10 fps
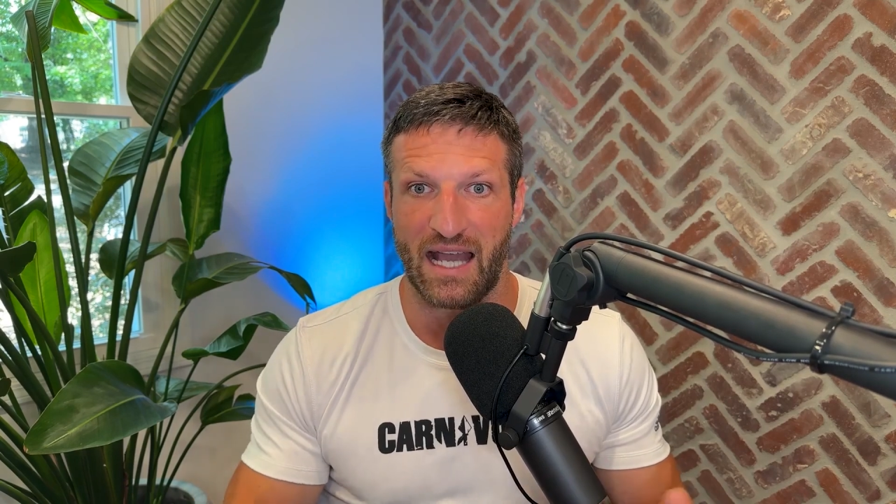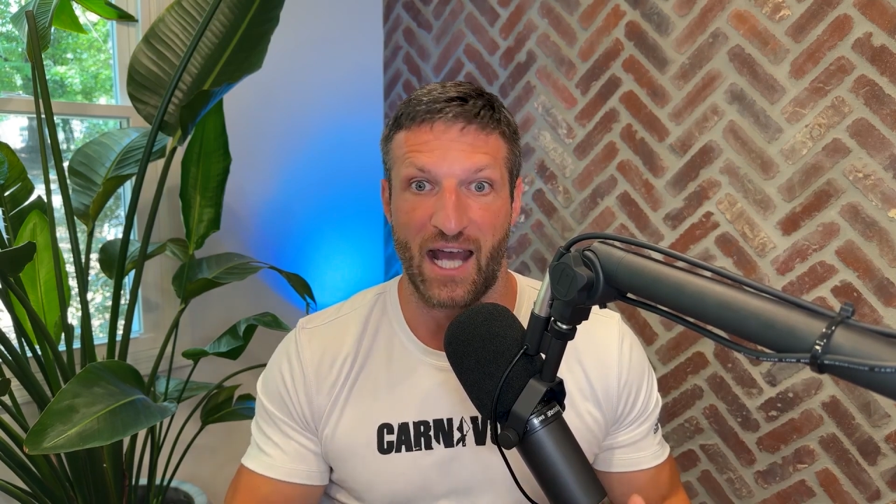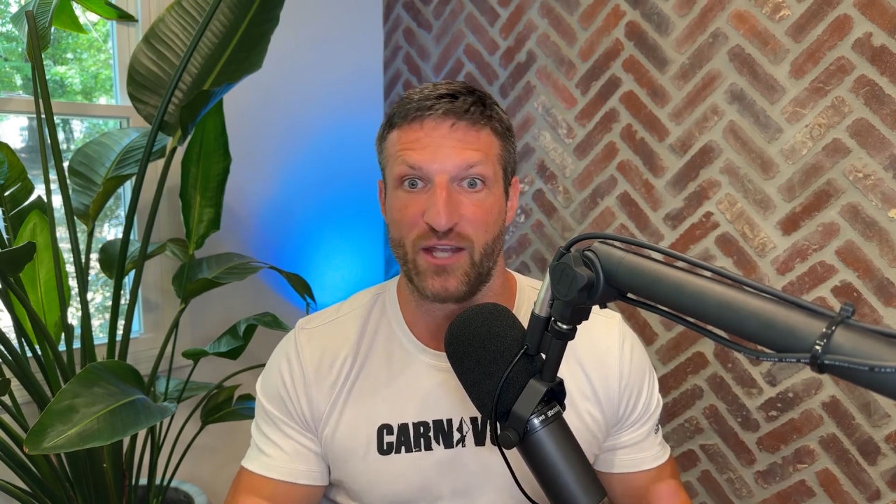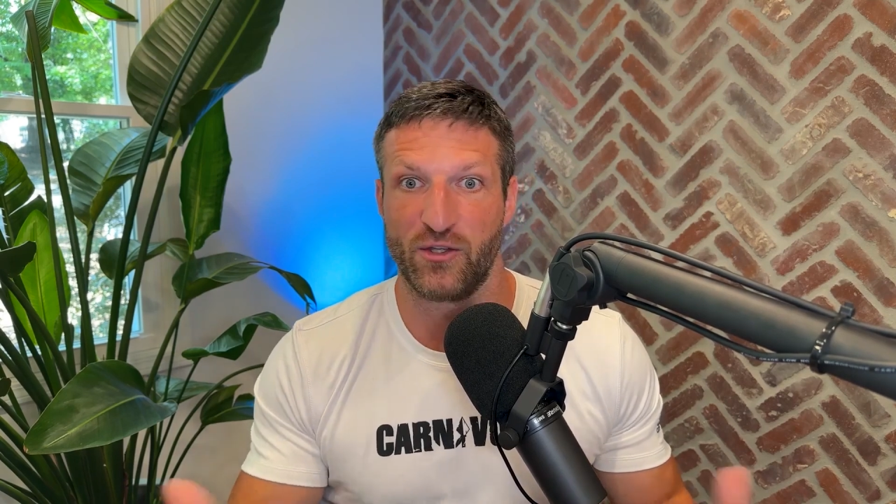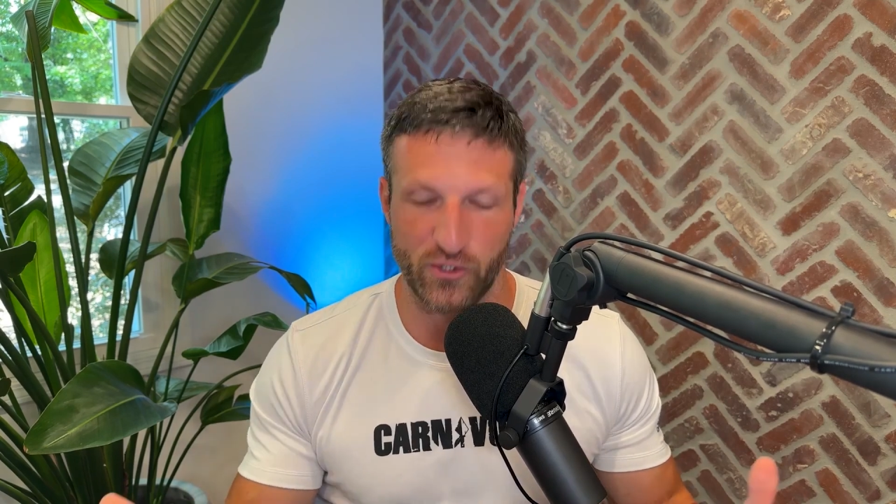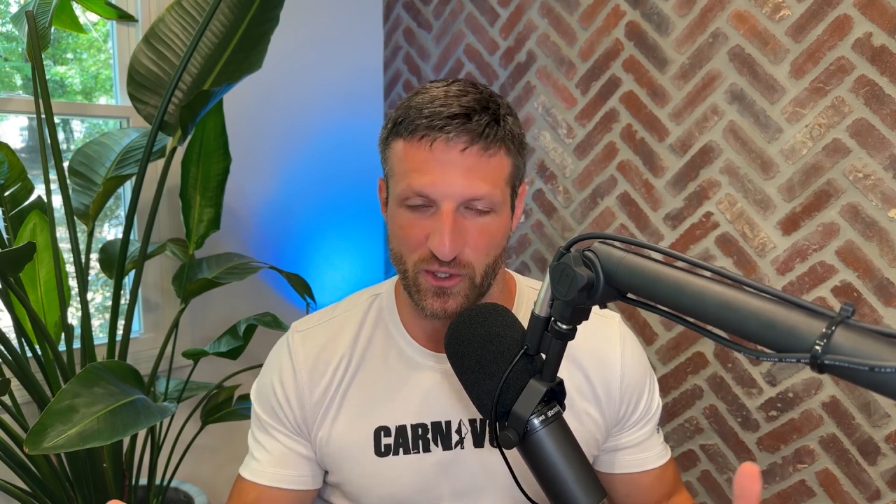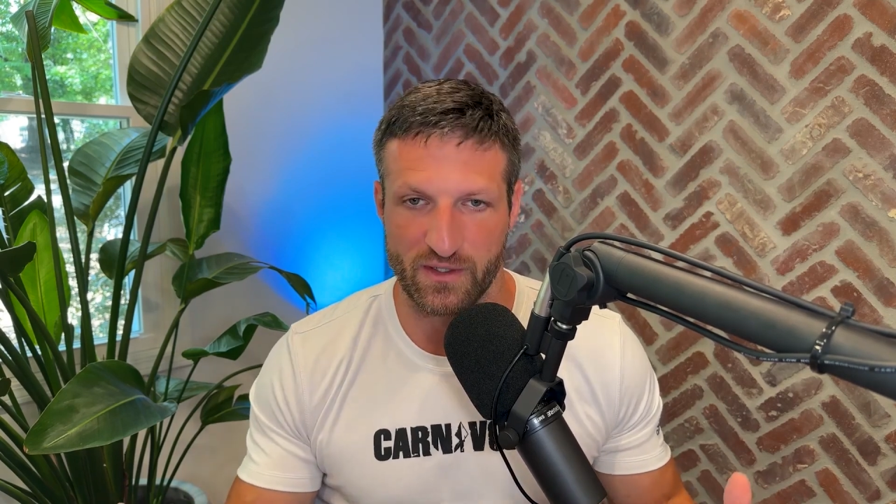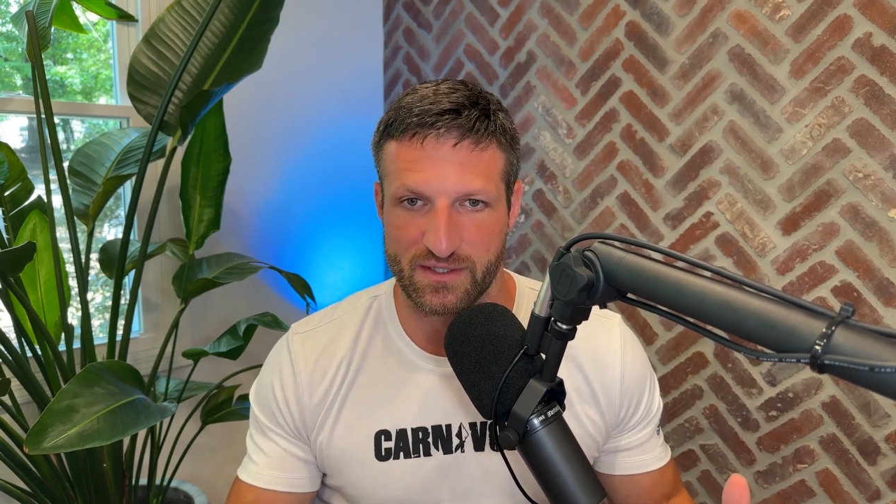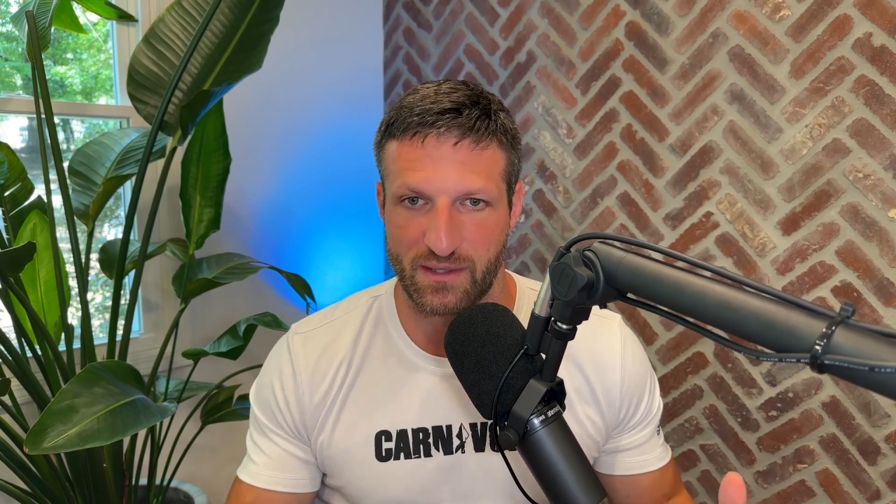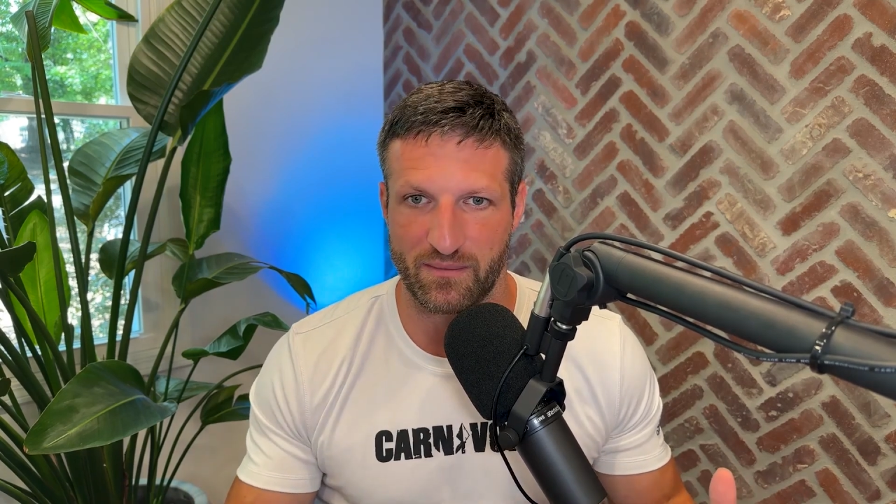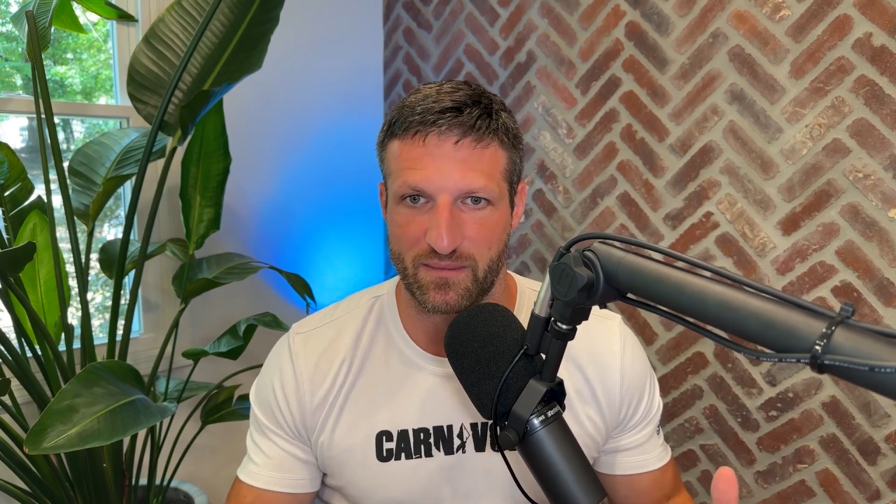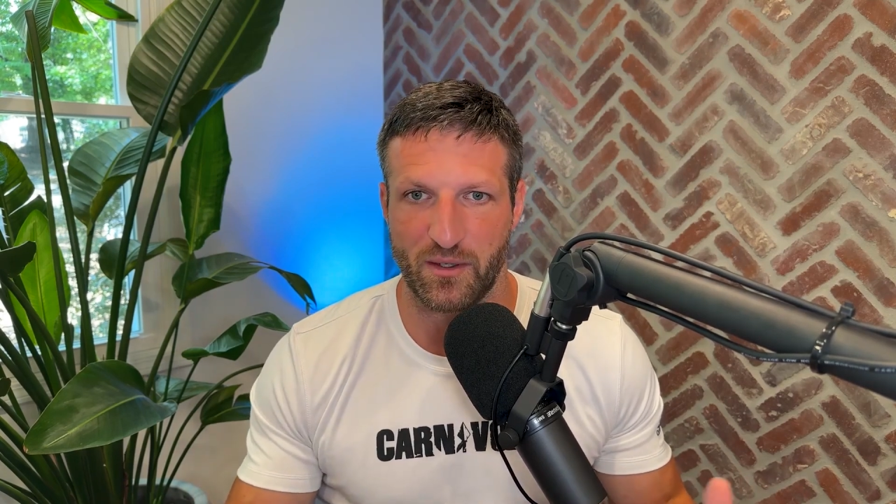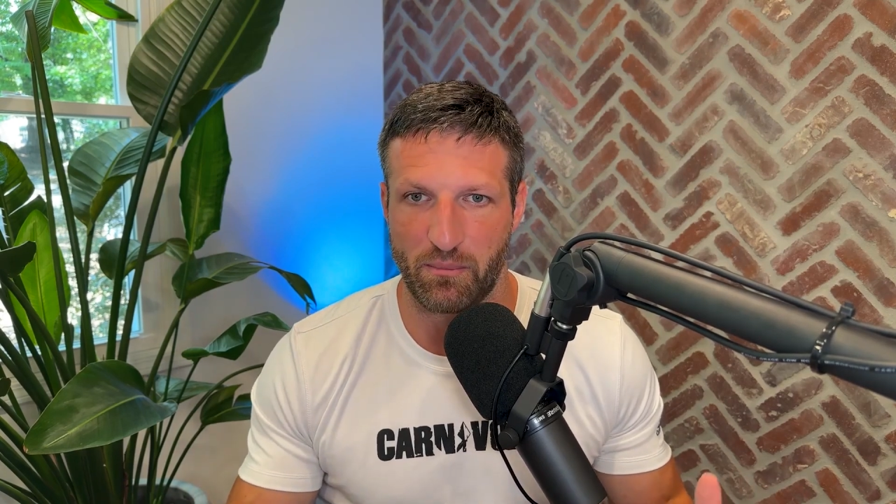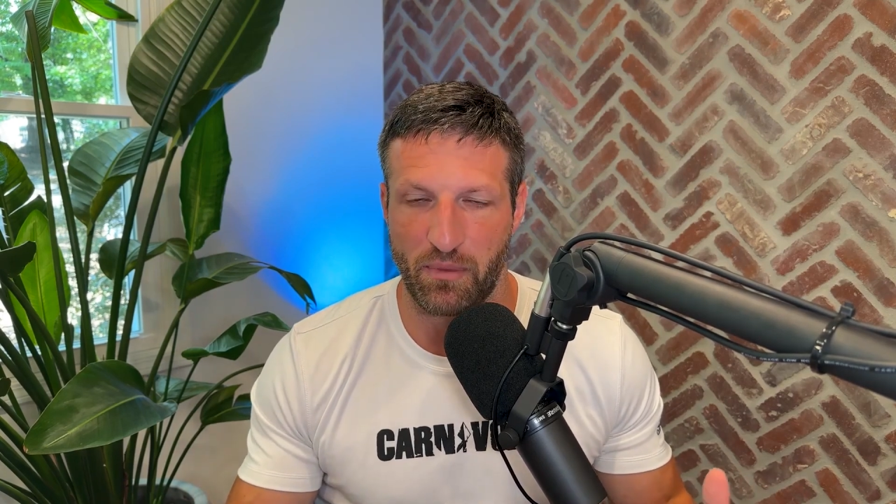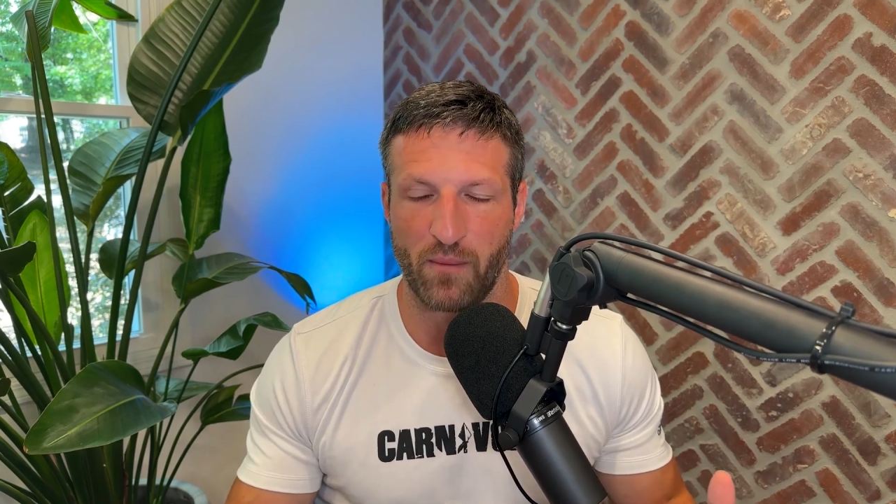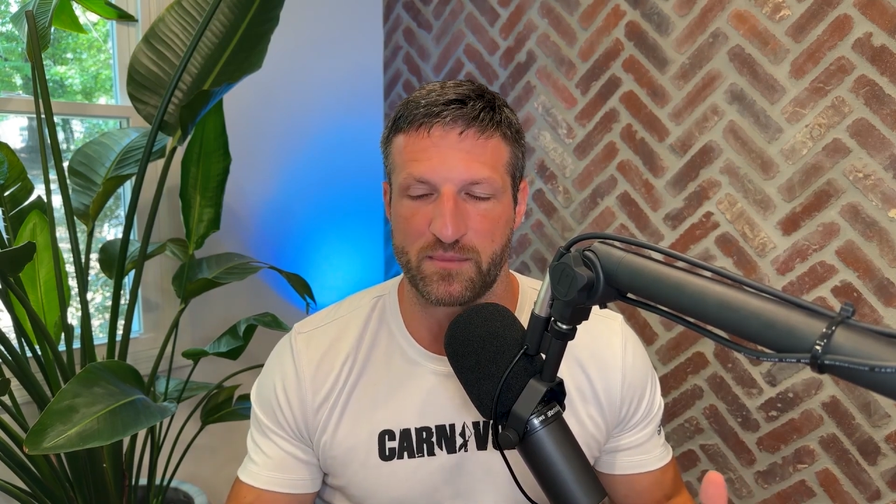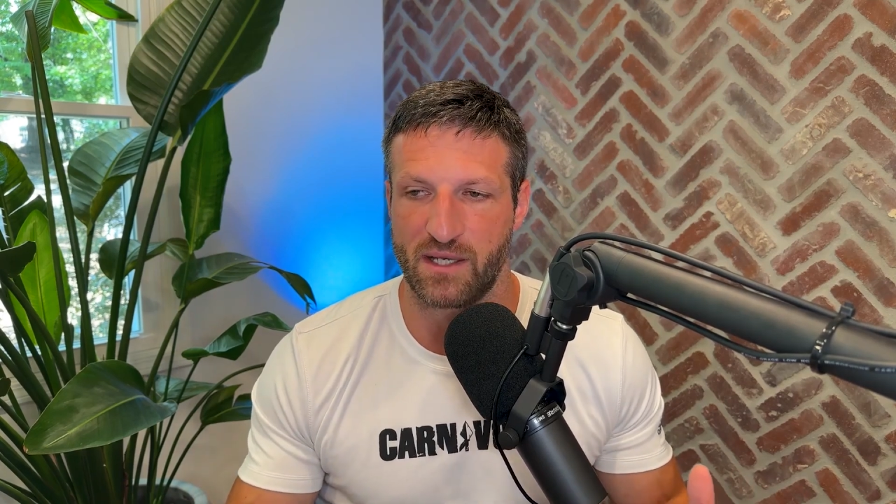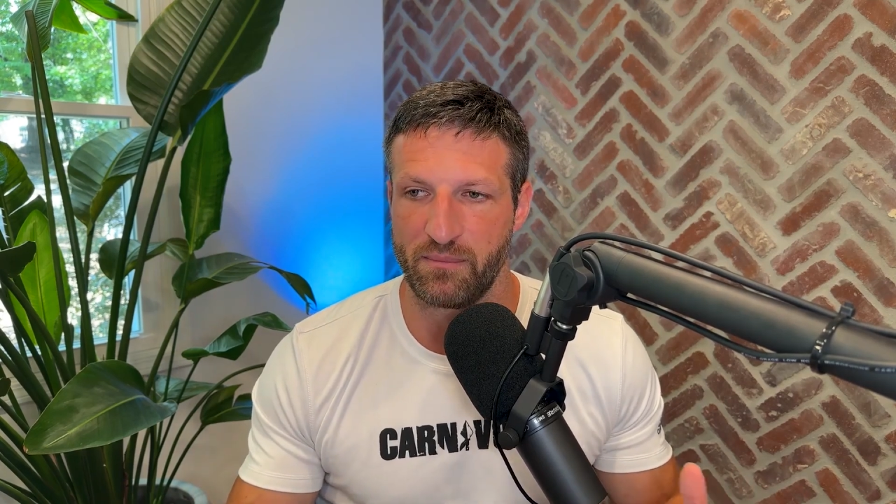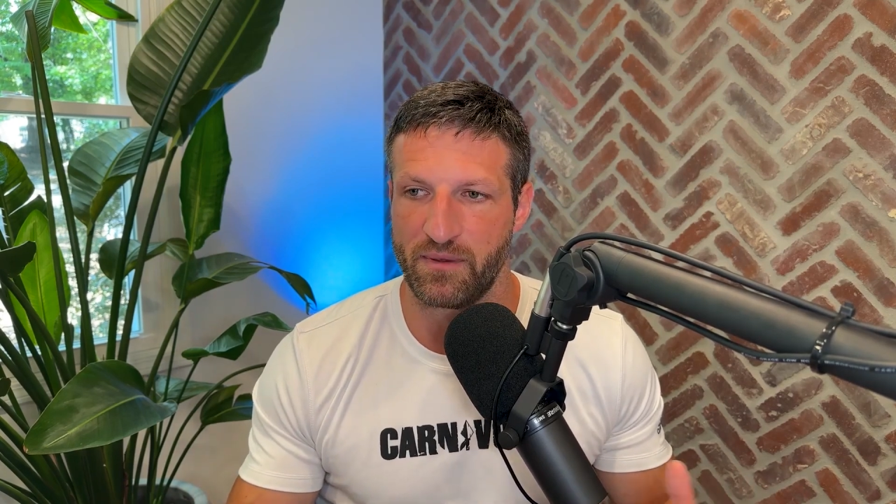unusual, pops up.